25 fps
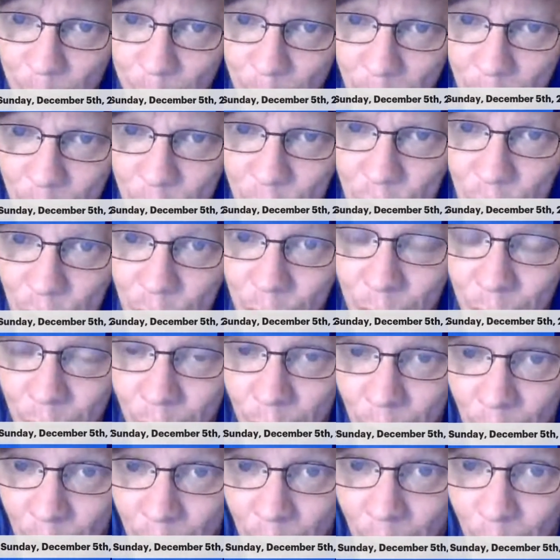per person.
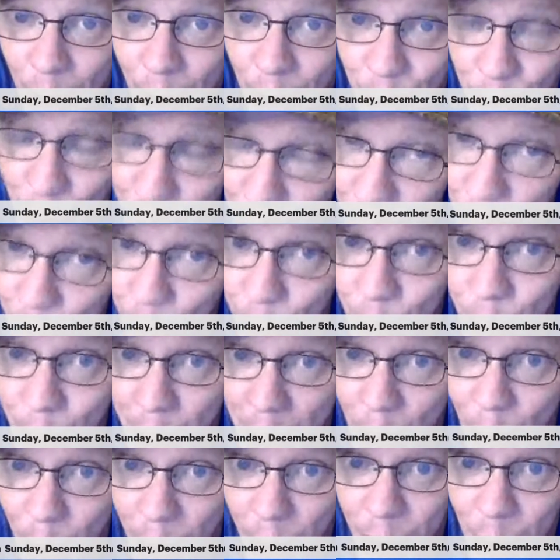You,
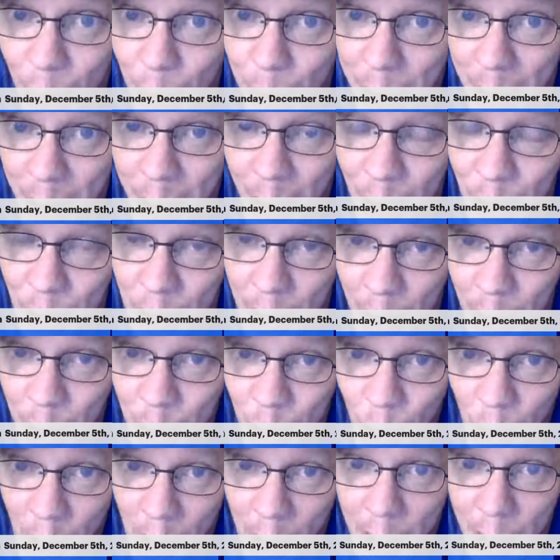however, because
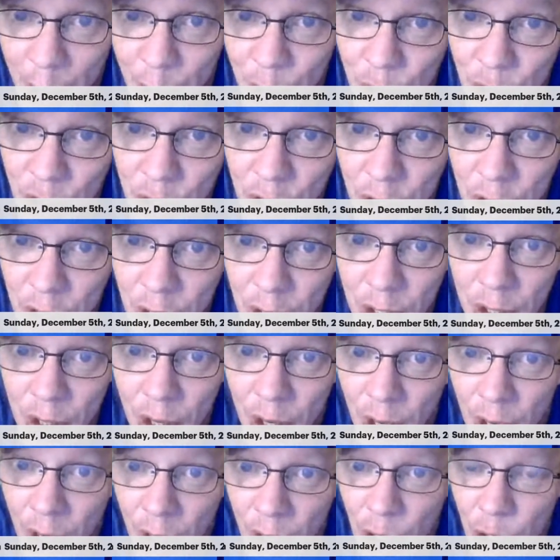X, Y, and Z,
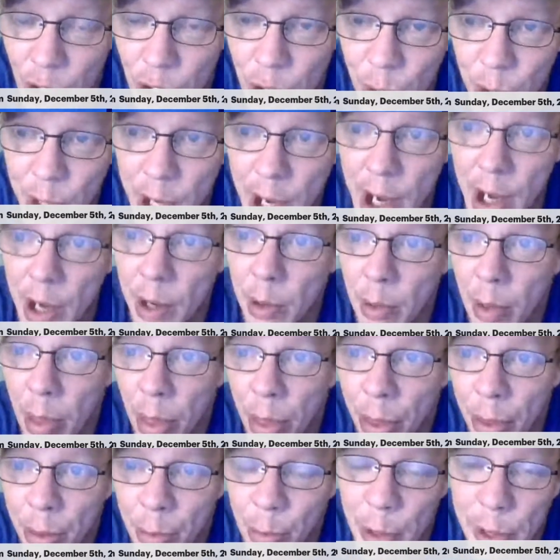you get
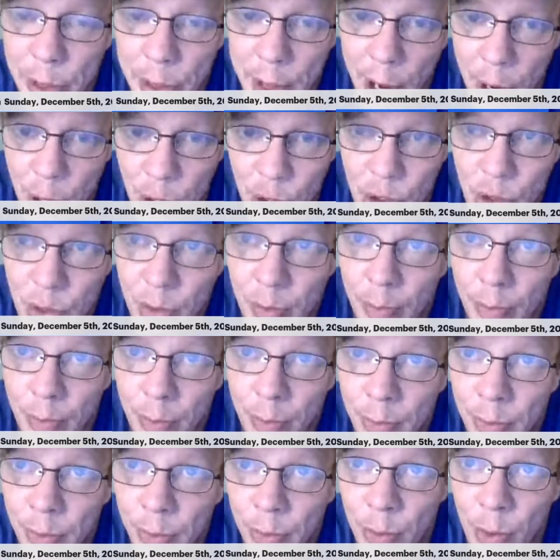
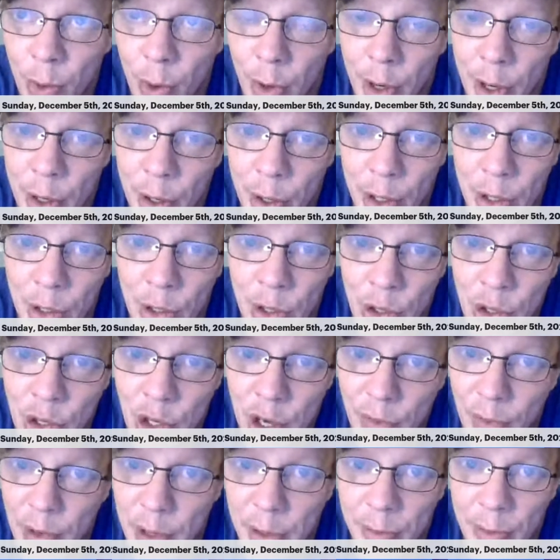
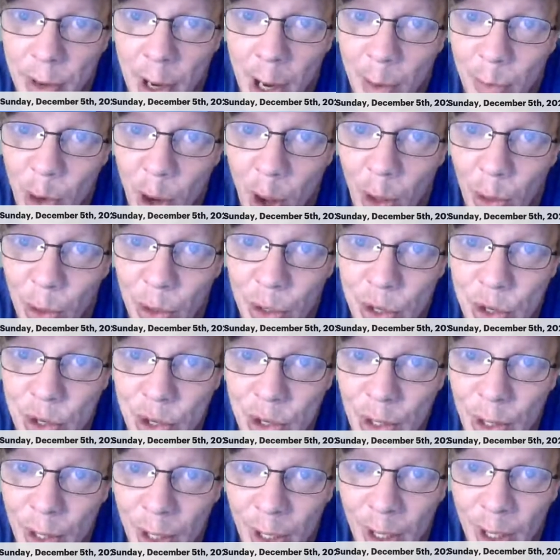
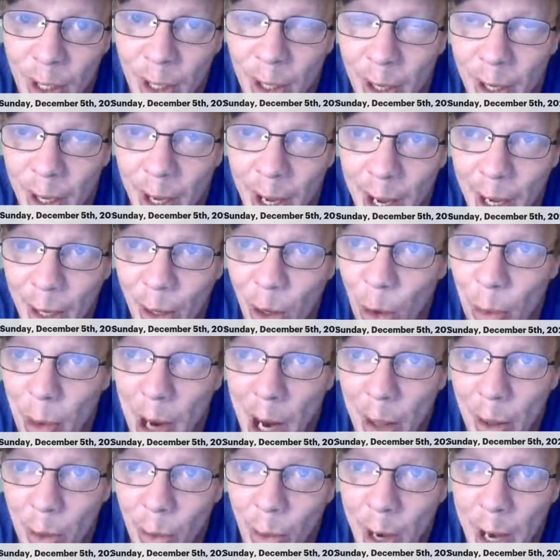$3,475. And oh,
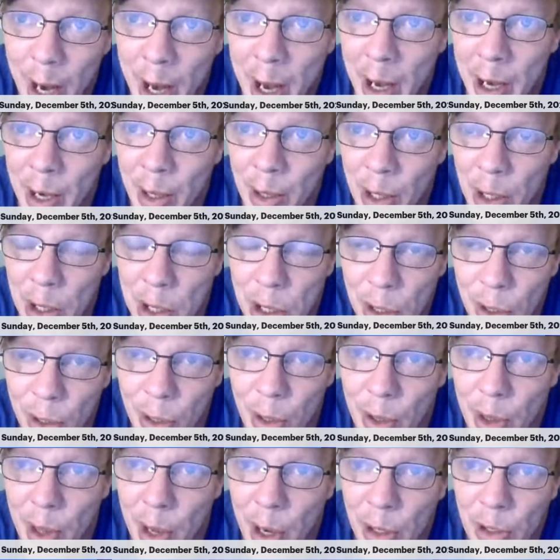by the way, in the
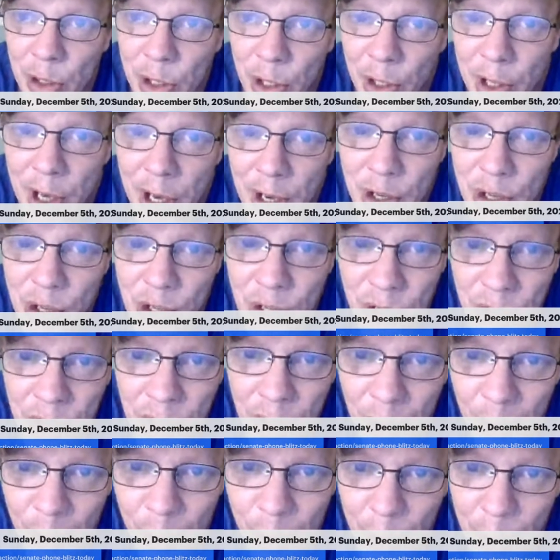year that it took us
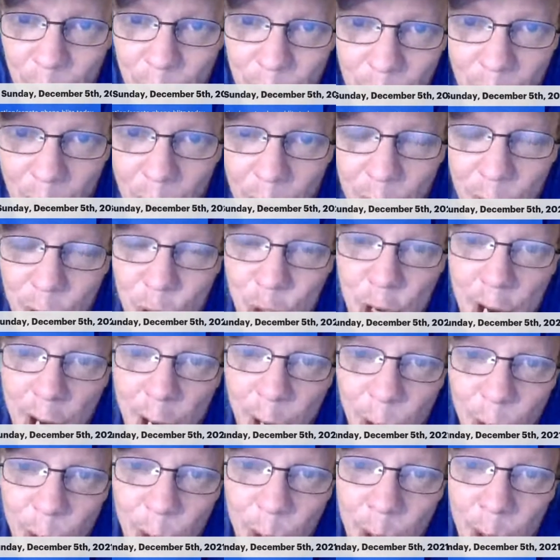to figure all this
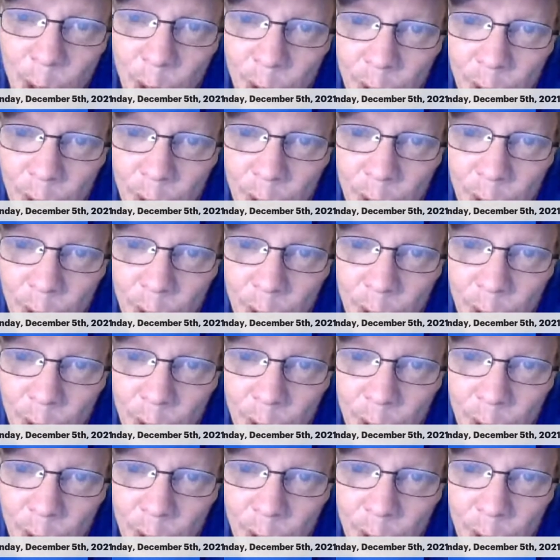out,